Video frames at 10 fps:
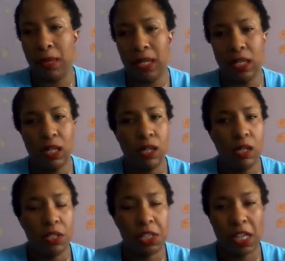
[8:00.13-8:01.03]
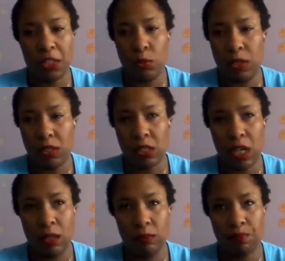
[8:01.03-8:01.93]
but there's other ones.
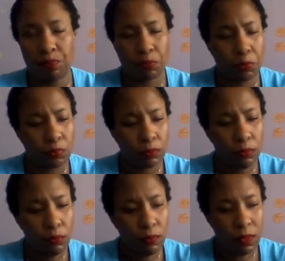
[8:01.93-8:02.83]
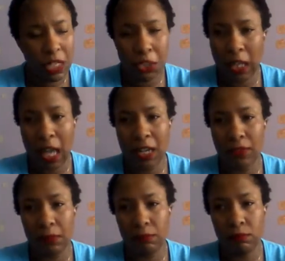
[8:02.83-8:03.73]
There's a lot of
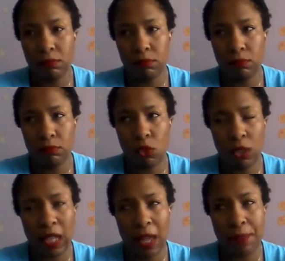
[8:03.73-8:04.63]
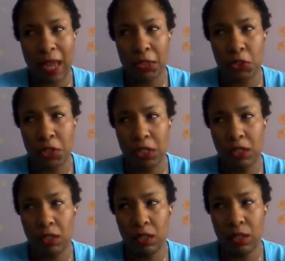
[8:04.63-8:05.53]
different online banks you could
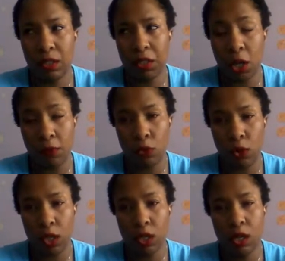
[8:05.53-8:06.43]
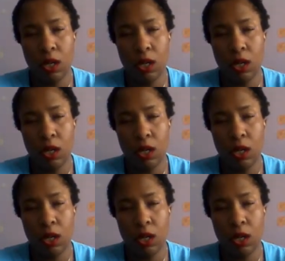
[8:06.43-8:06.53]
go for